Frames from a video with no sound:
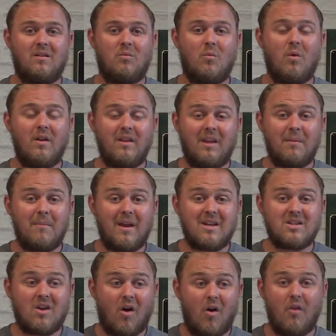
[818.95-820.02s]
One that
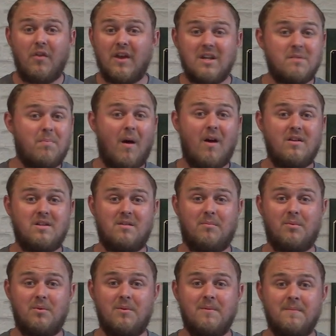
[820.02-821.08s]
makes all things
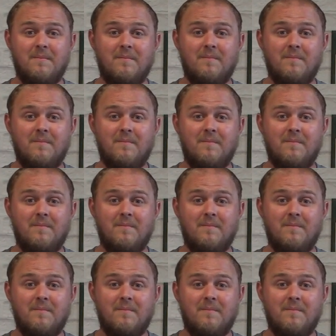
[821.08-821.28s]
possible.